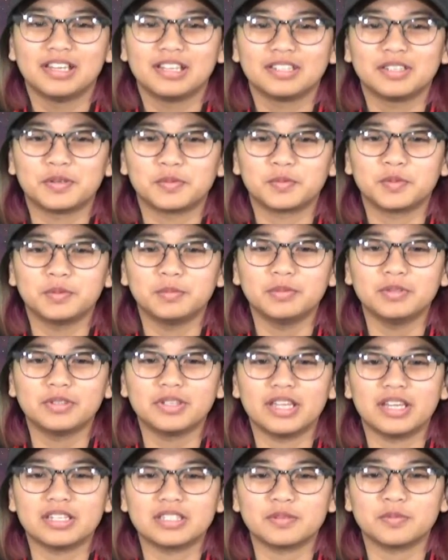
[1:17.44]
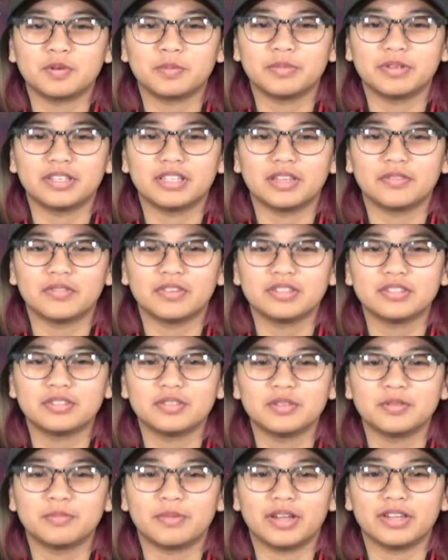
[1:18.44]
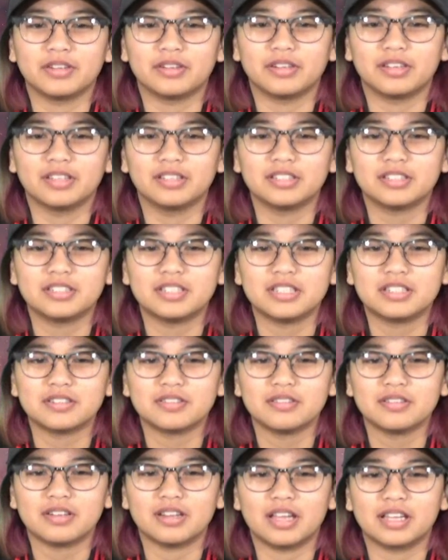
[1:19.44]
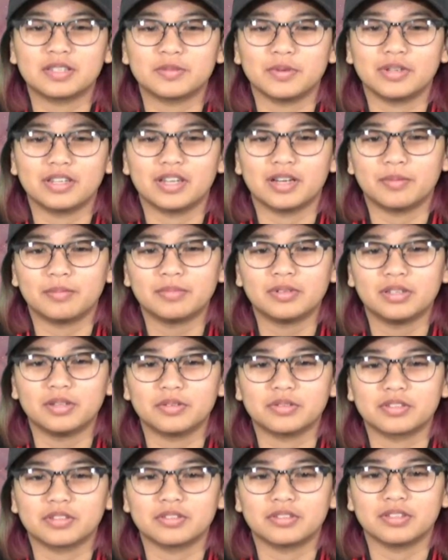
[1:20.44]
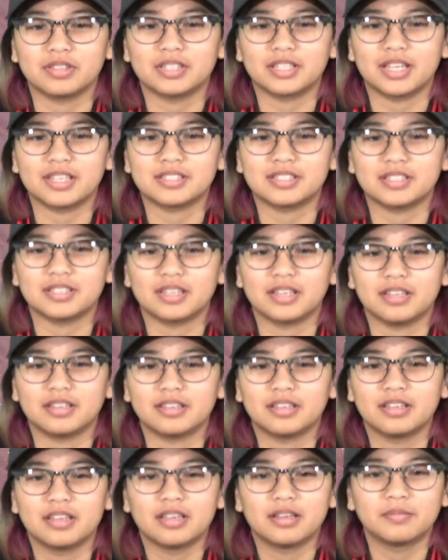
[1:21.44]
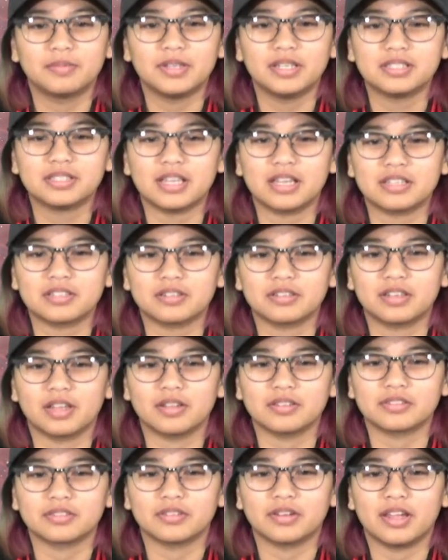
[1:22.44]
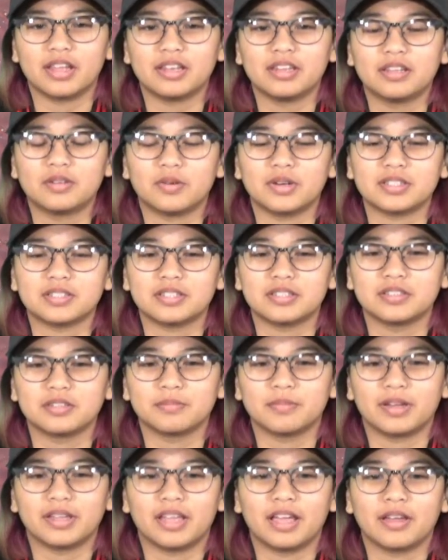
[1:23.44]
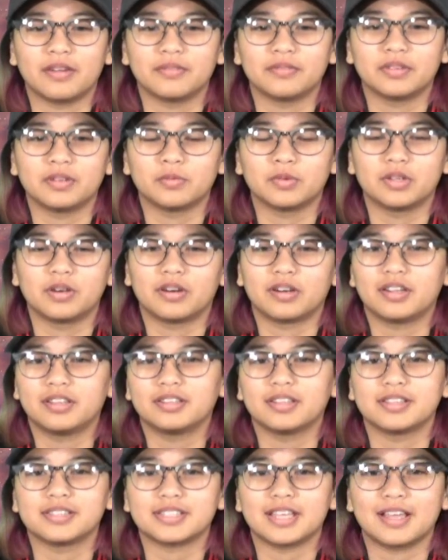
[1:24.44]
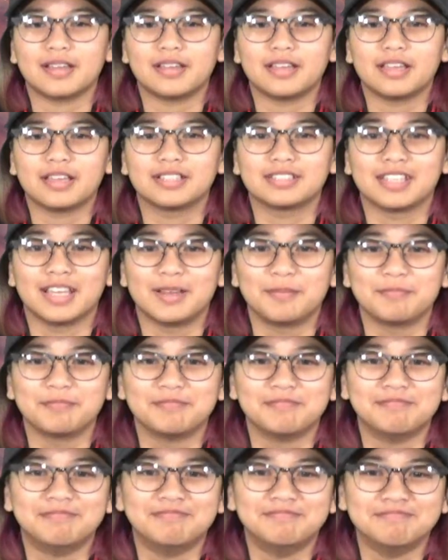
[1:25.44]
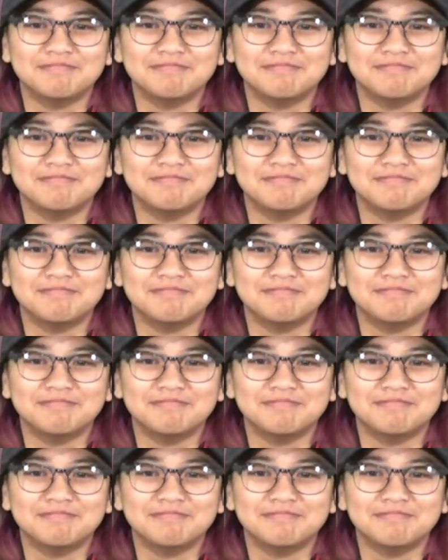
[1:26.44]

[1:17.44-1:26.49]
Your room location will be given to you by your English teacher as we come closer to the testing date. Please ask your counselor any questions you might have regarding the exam.